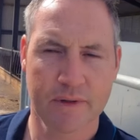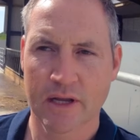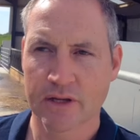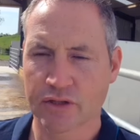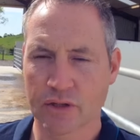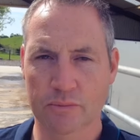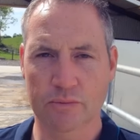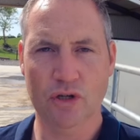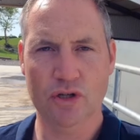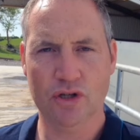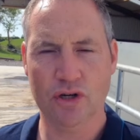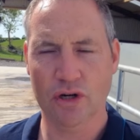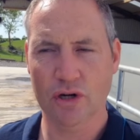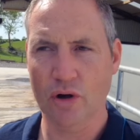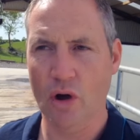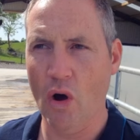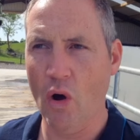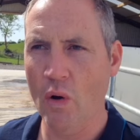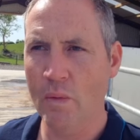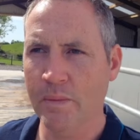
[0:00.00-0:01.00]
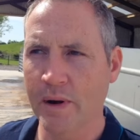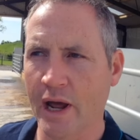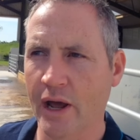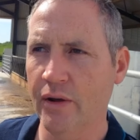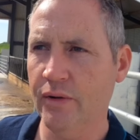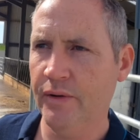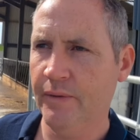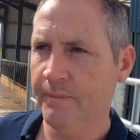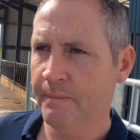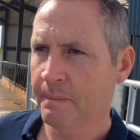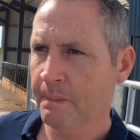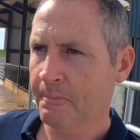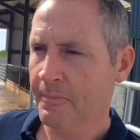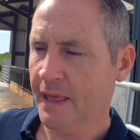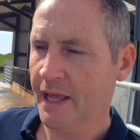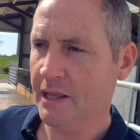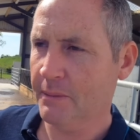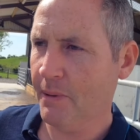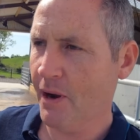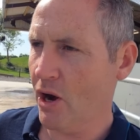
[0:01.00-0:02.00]
So I'm just going to go home now,
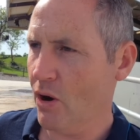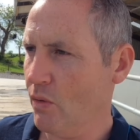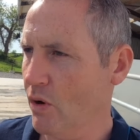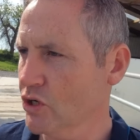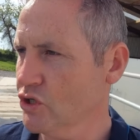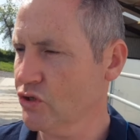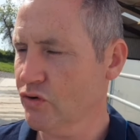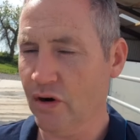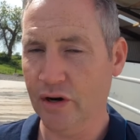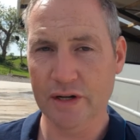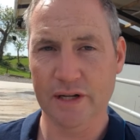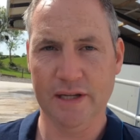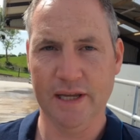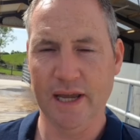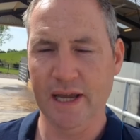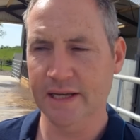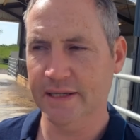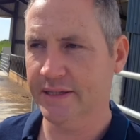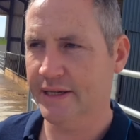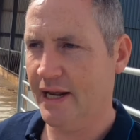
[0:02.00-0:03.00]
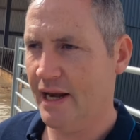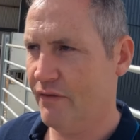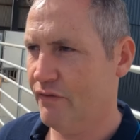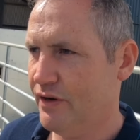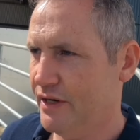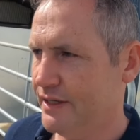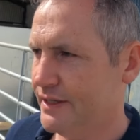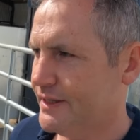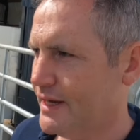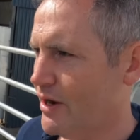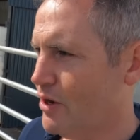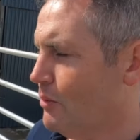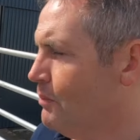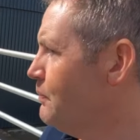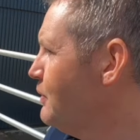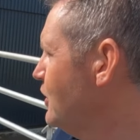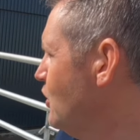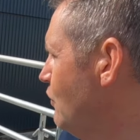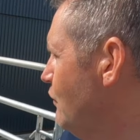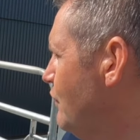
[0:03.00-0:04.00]
get the power washer onto the case, get everything set up,
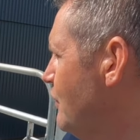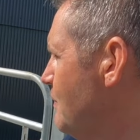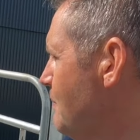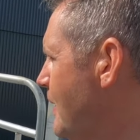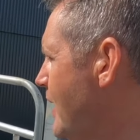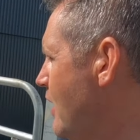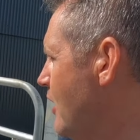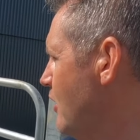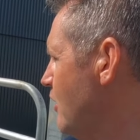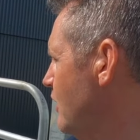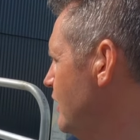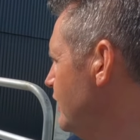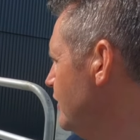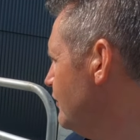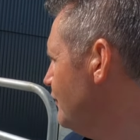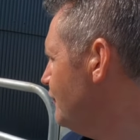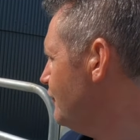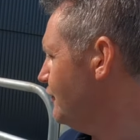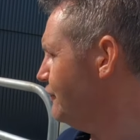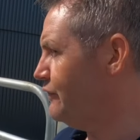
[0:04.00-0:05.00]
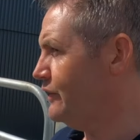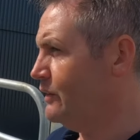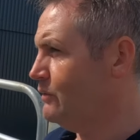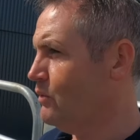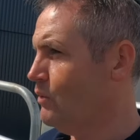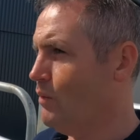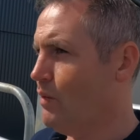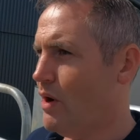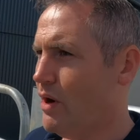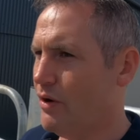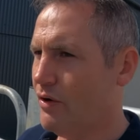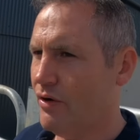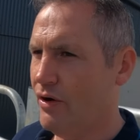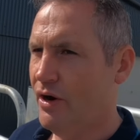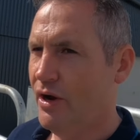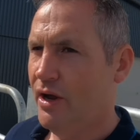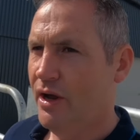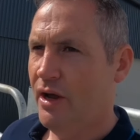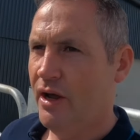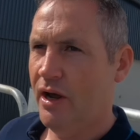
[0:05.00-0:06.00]
bring over a barrel here for filling with water,
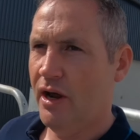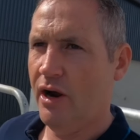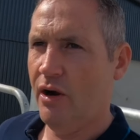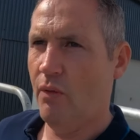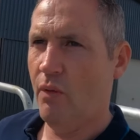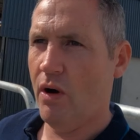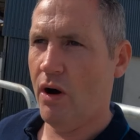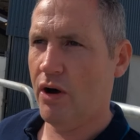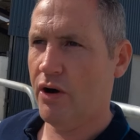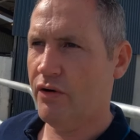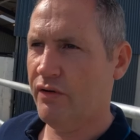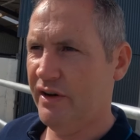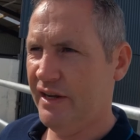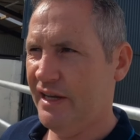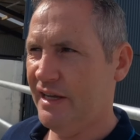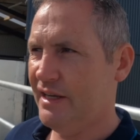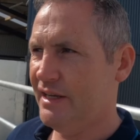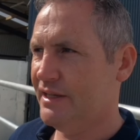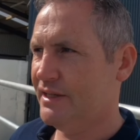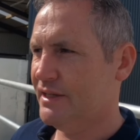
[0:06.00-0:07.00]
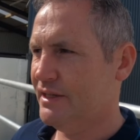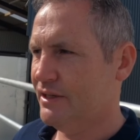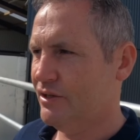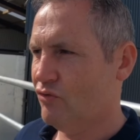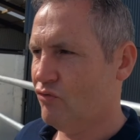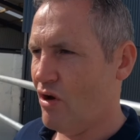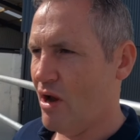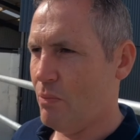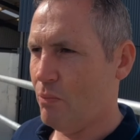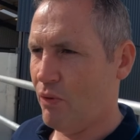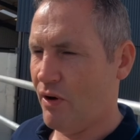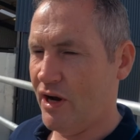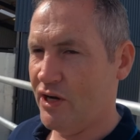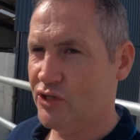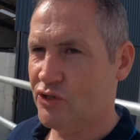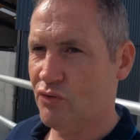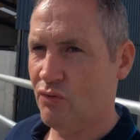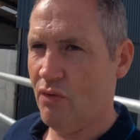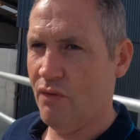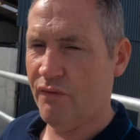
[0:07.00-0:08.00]
our water is in great
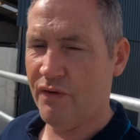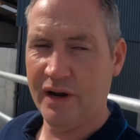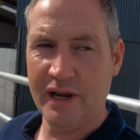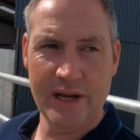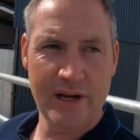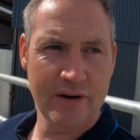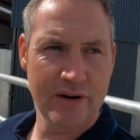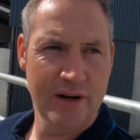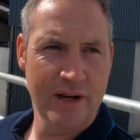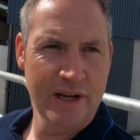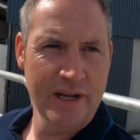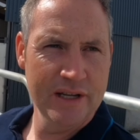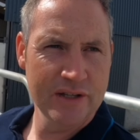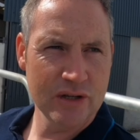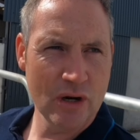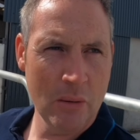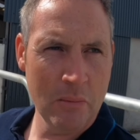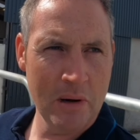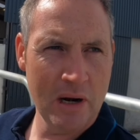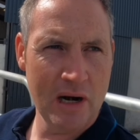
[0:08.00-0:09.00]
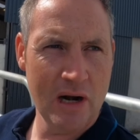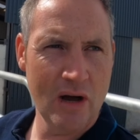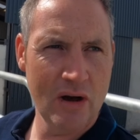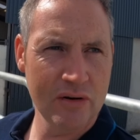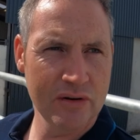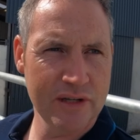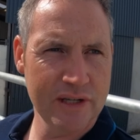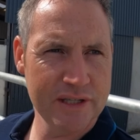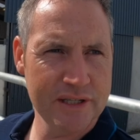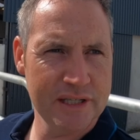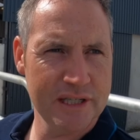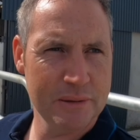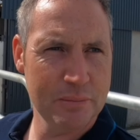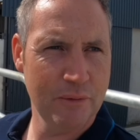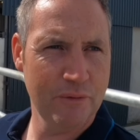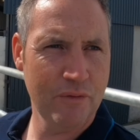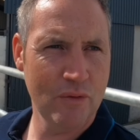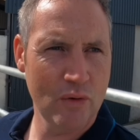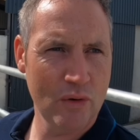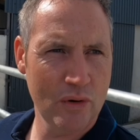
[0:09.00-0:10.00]
pressure over here. It's coming a long distance
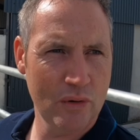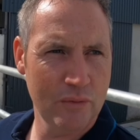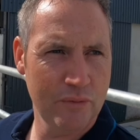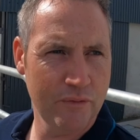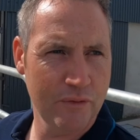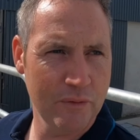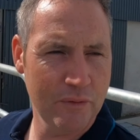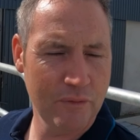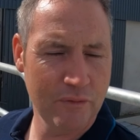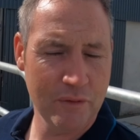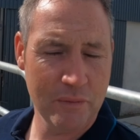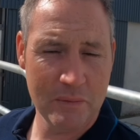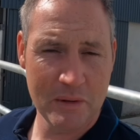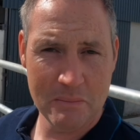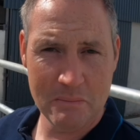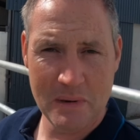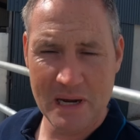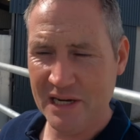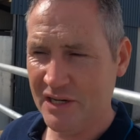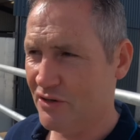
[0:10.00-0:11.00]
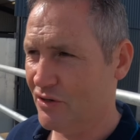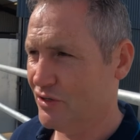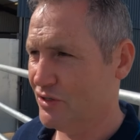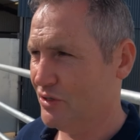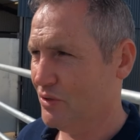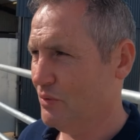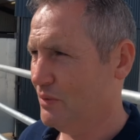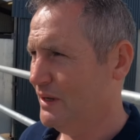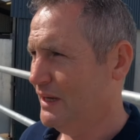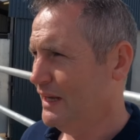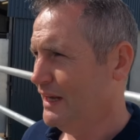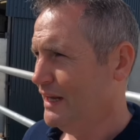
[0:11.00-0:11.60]
from the meter, so